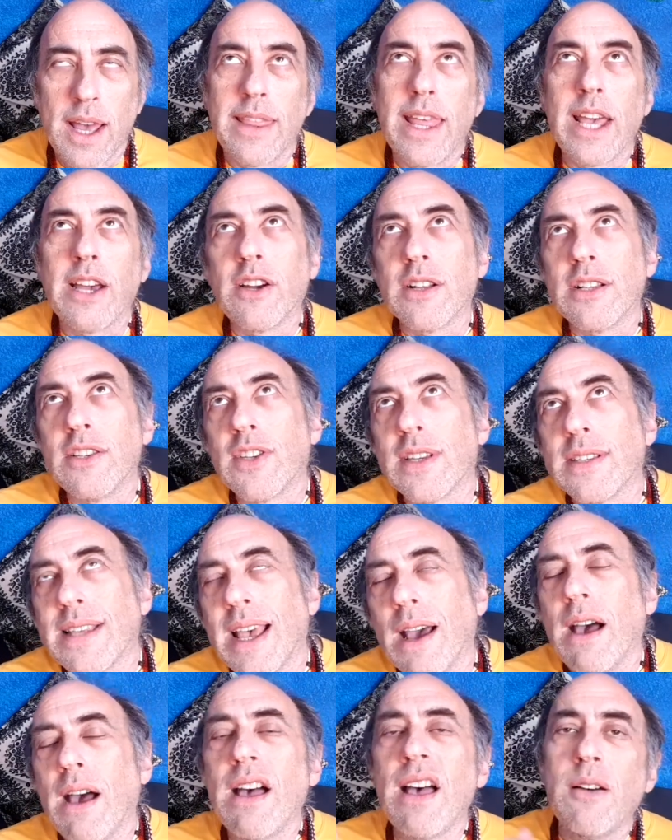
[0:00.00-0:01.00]
They couldn't just say,
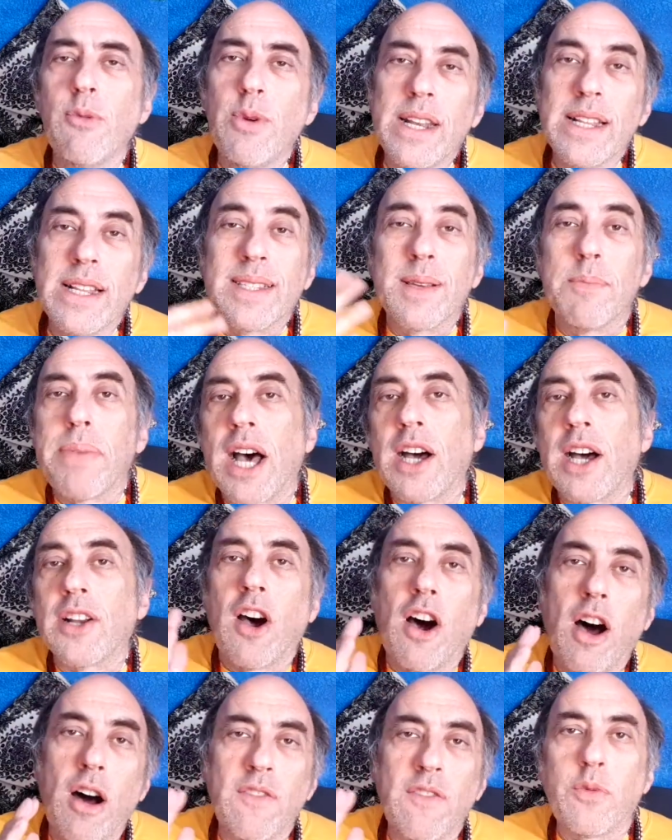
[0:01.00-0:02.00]
oh, when it's about
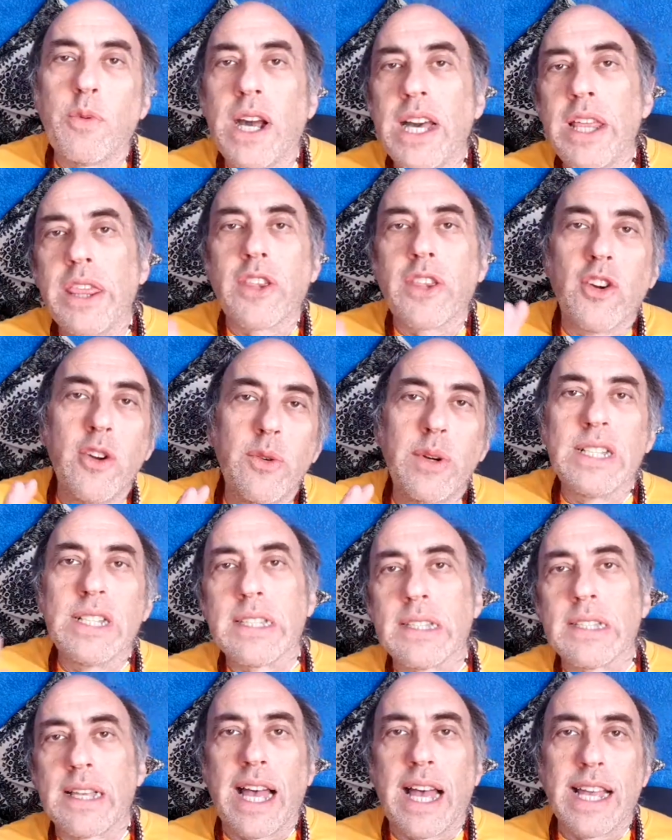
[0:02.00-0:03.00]
halfway through its
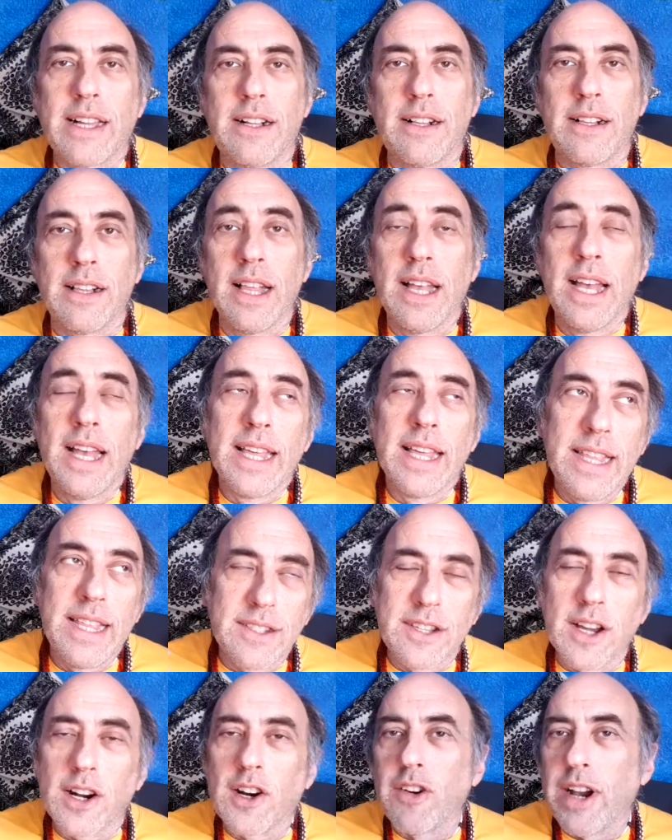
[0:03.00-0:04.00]
cycle.
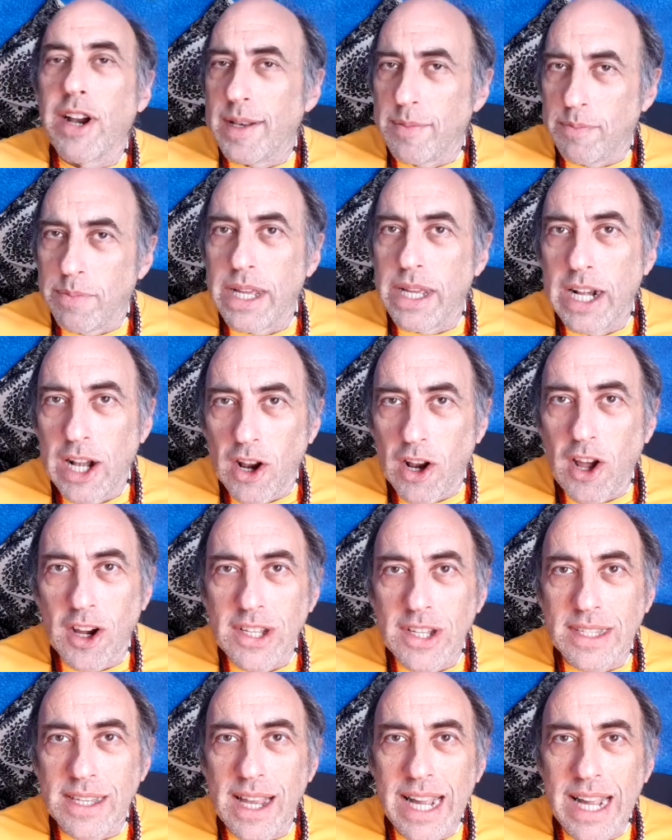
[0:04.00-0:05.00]
These are great big
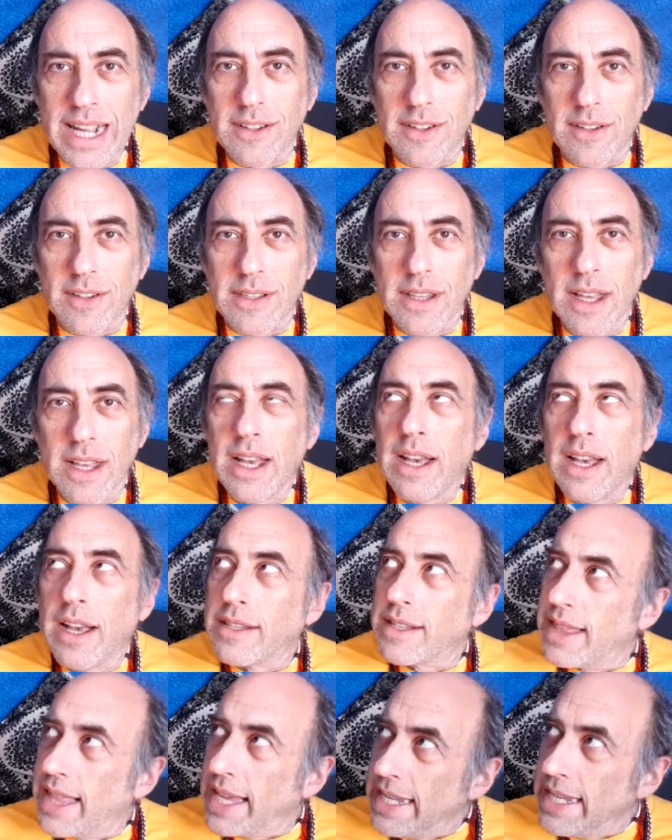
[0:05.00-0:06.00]
long cycles.
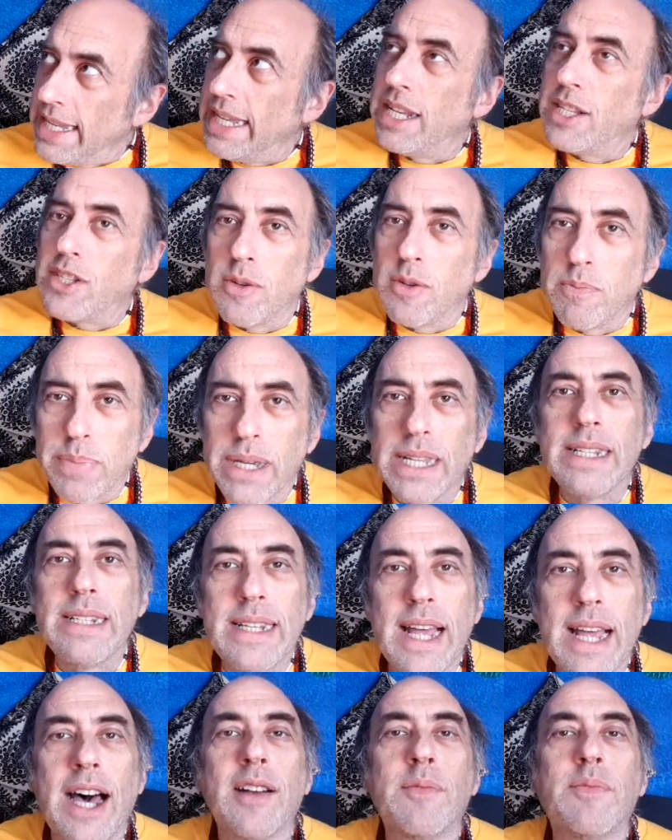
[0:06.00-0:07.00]
So they needed to pin
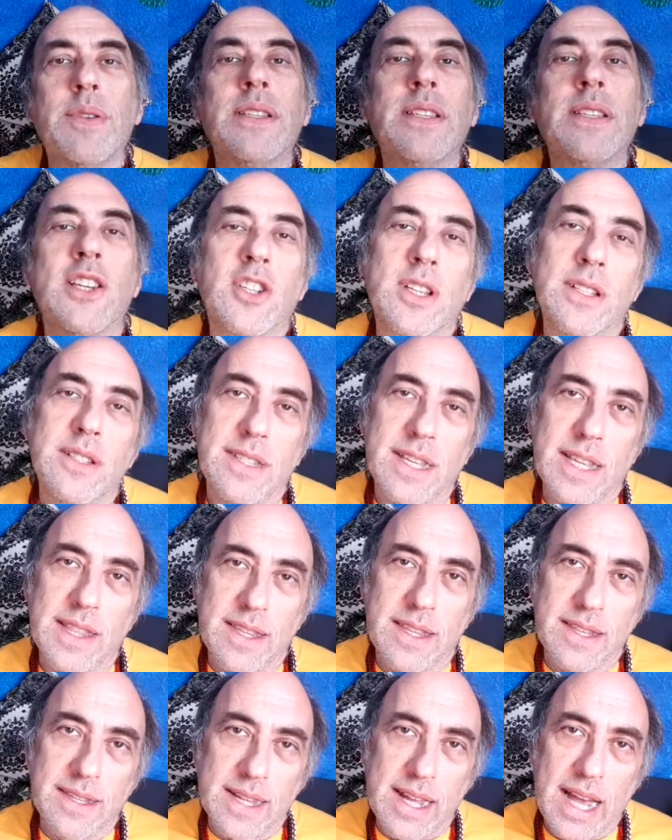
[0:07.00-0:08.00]
down positions in
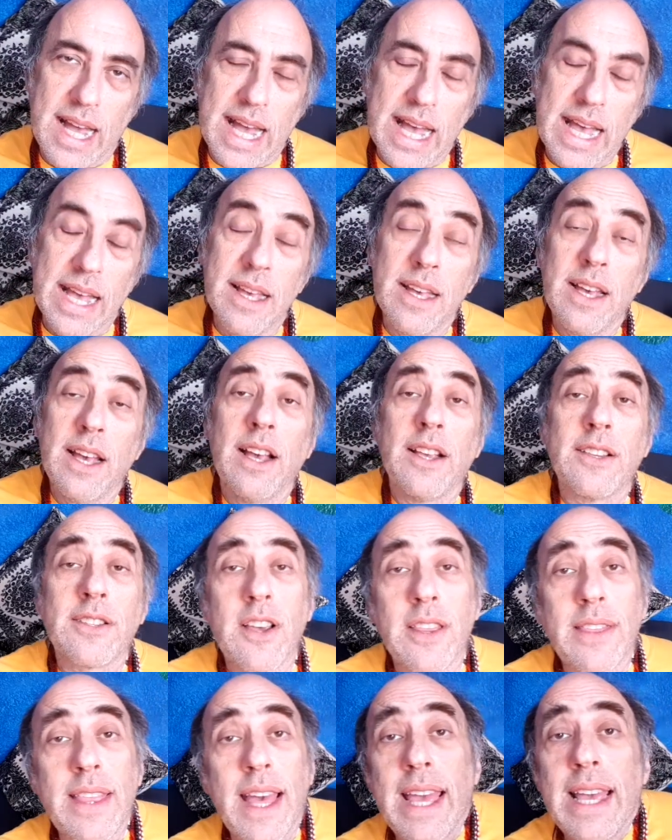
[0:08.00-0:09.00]
the sky.
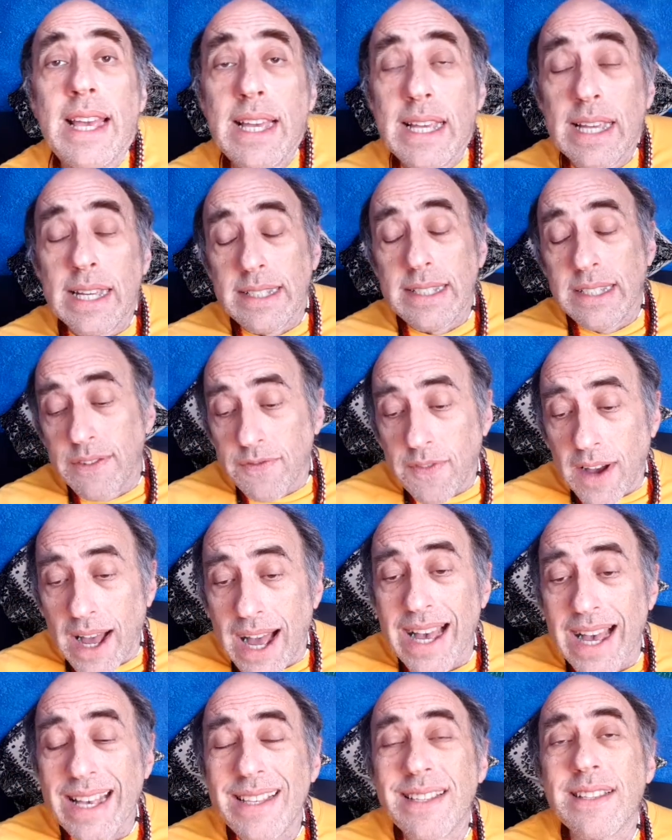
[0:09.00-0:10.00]
So they
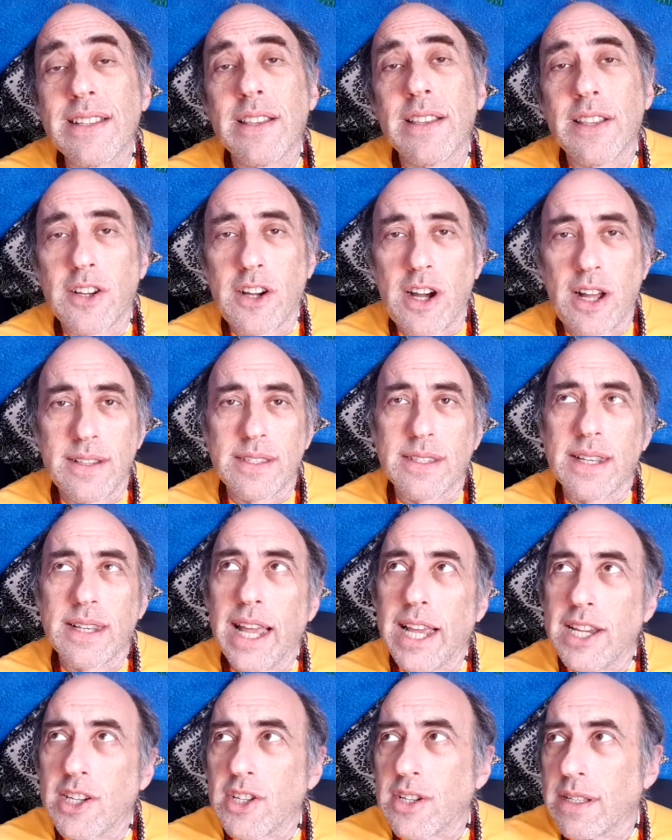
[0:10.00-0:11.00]
devised the
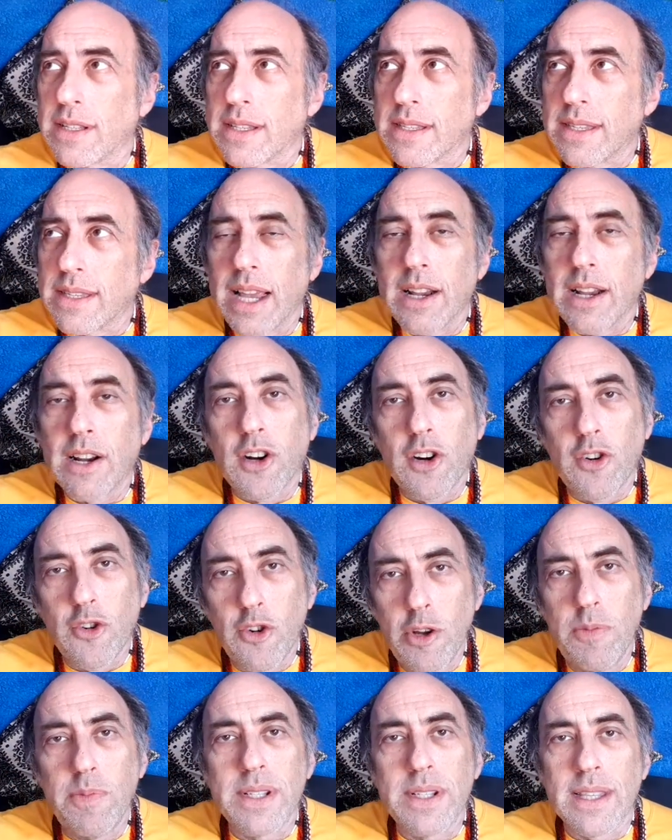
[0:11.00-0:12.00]
constellations. They
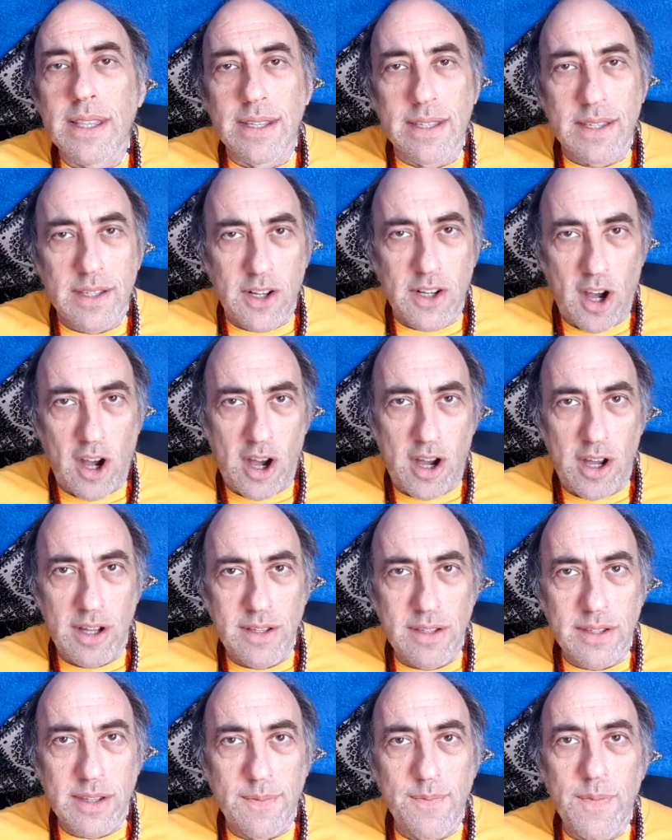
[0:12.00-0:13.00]
grouped the
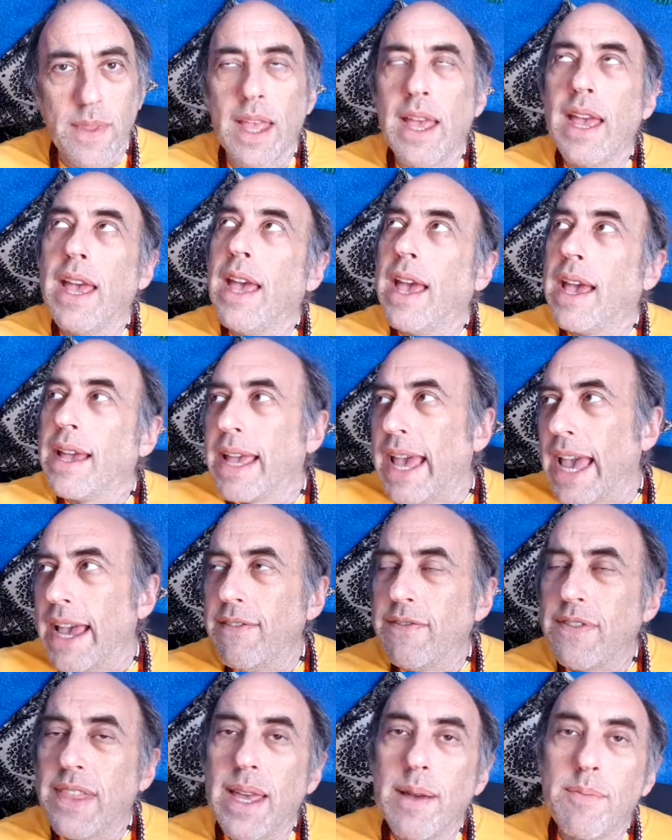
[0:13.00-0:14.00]
stars,
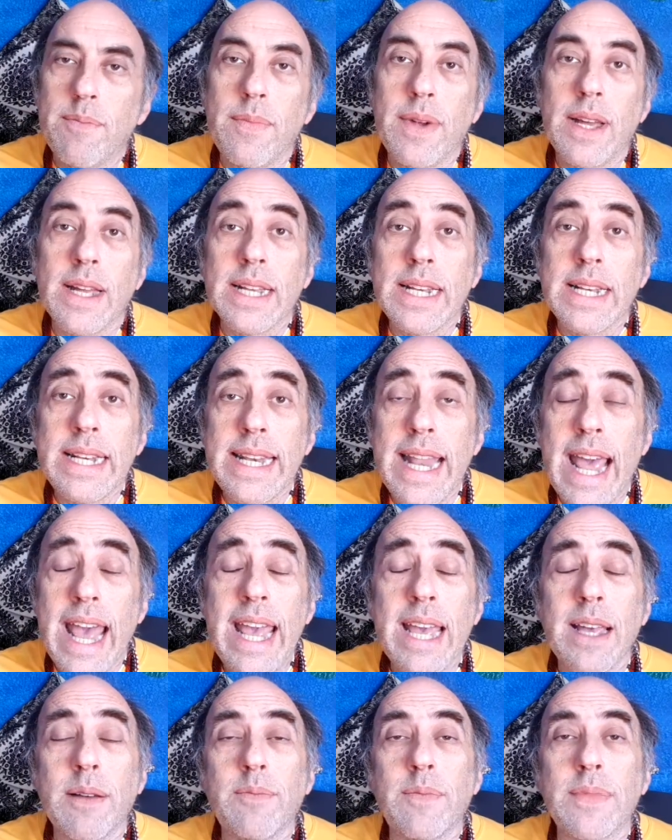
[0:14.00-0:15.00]
gave them
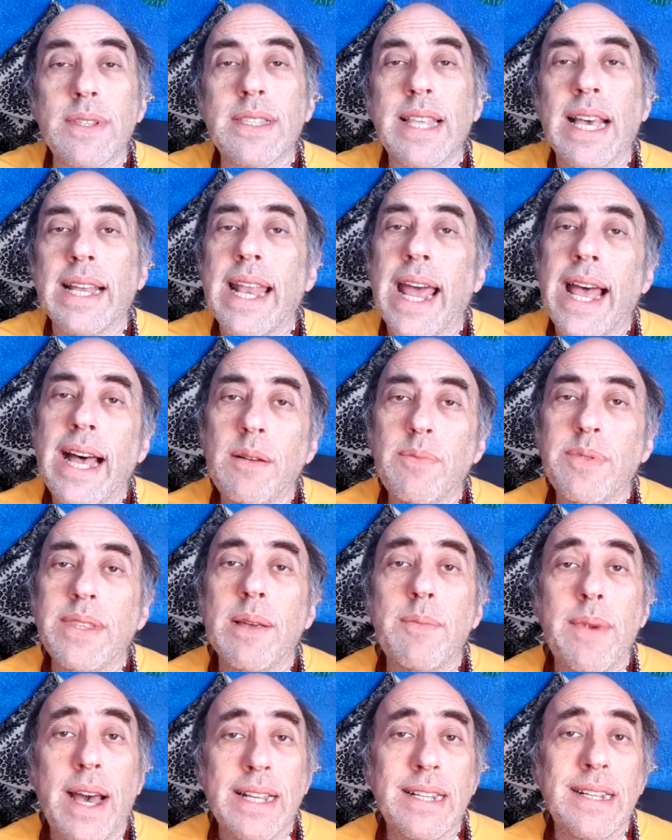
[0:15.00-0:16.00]
names that helped
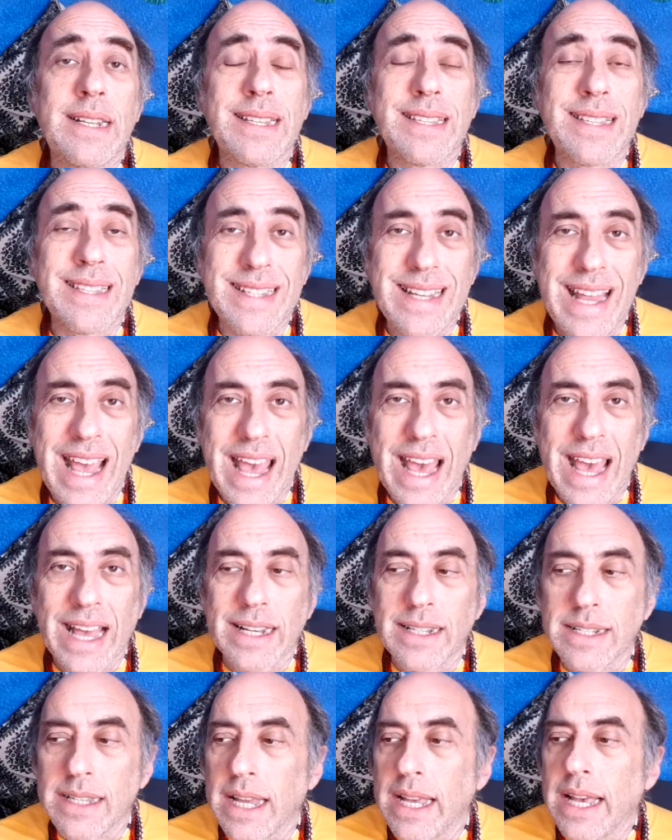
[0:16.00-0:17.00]
them
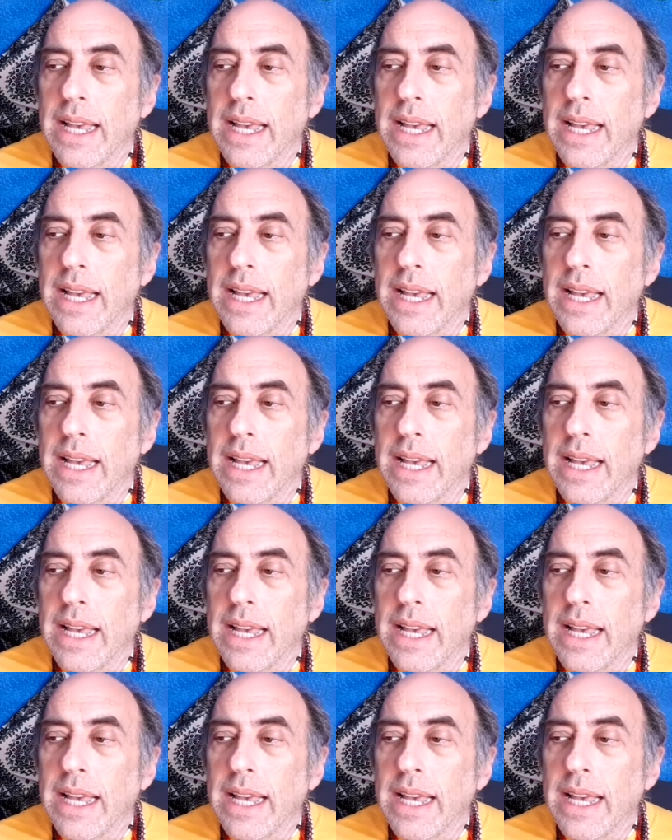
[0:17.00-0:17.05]
understand